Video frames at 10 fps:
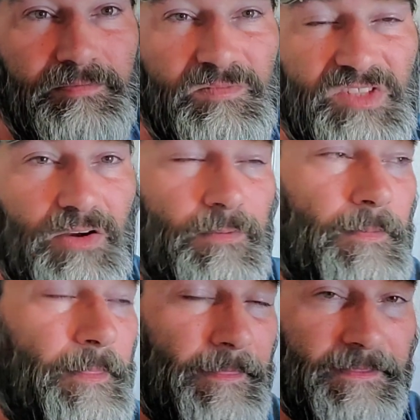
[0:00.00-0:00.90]
So
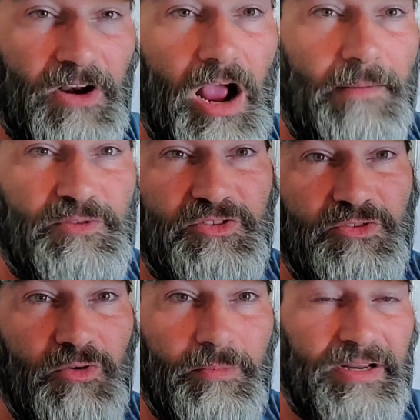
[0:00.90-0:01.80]
your options
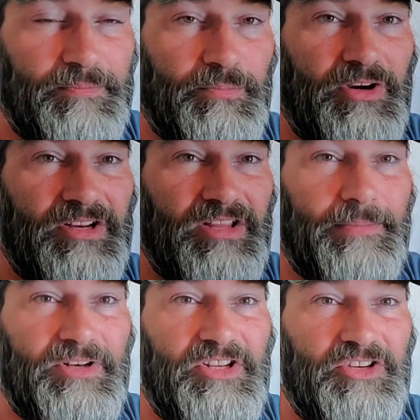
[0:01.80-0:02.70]
are going to be pretty
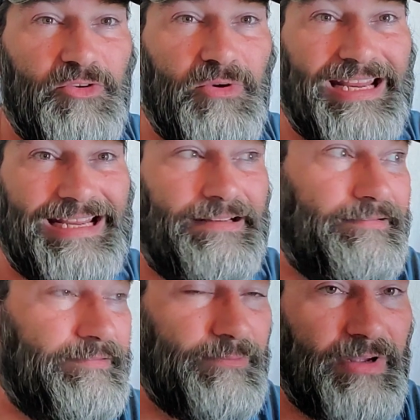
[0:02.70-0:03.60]
limited. You're going to eat
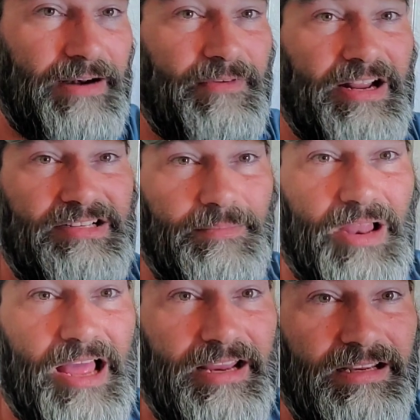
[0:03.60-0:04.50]
whatever they
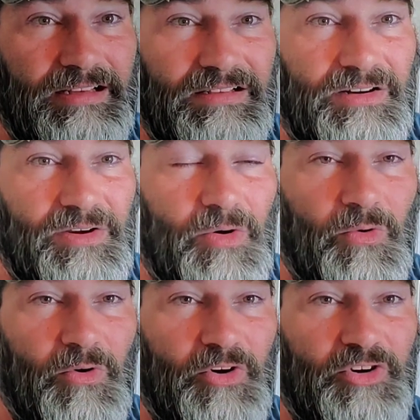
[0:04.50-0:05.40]
supply,
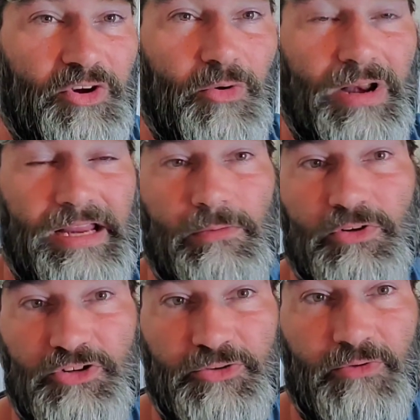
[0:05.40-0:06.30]
or you're going to eat
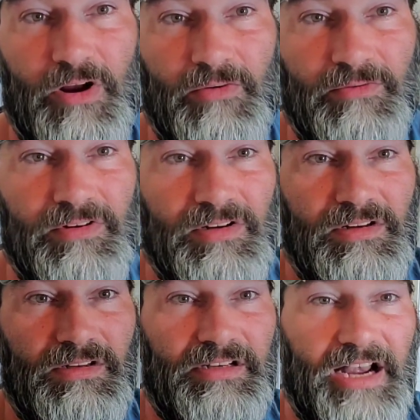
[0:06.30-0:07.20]
what you grow.
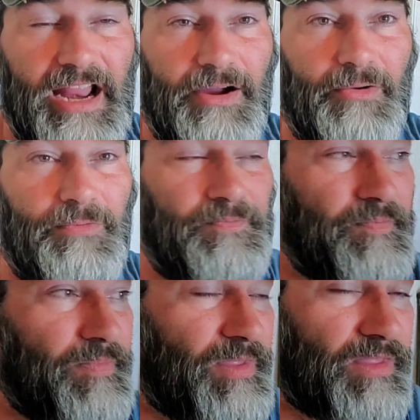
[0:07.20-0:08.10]
Now,
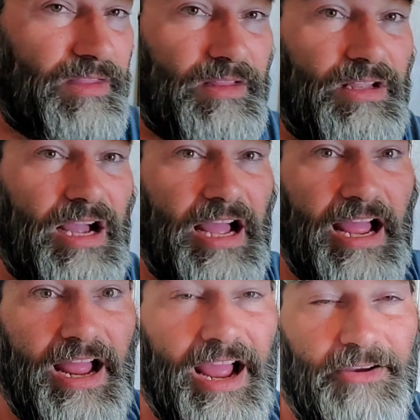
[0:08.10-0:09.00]

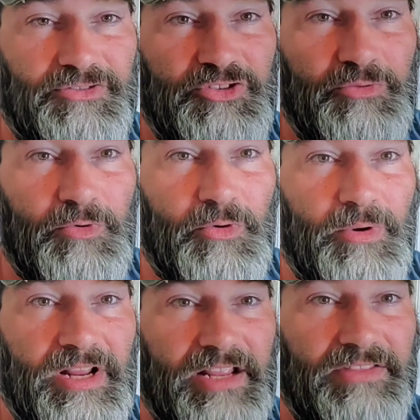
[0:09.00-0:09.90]
how soon we're
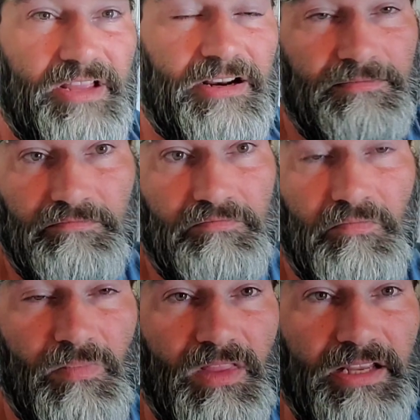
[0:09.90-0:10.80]
going to get there,
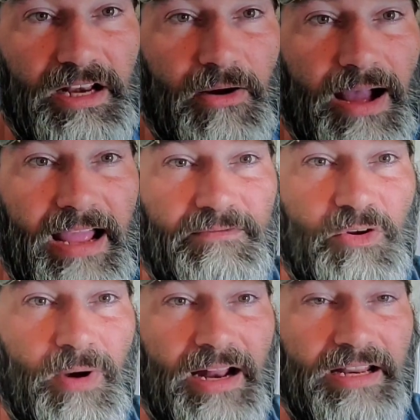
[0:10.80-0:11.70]
I have
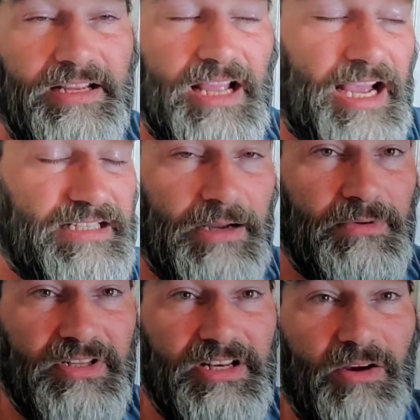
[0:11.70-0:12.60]
no idea, guys. I
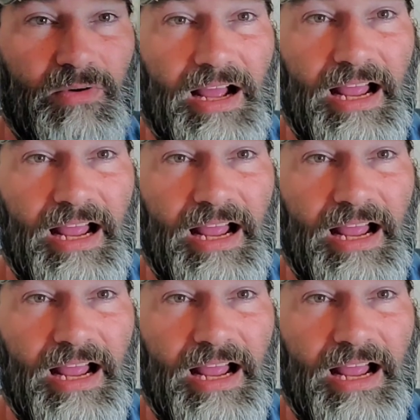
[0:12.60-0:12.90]
really don't.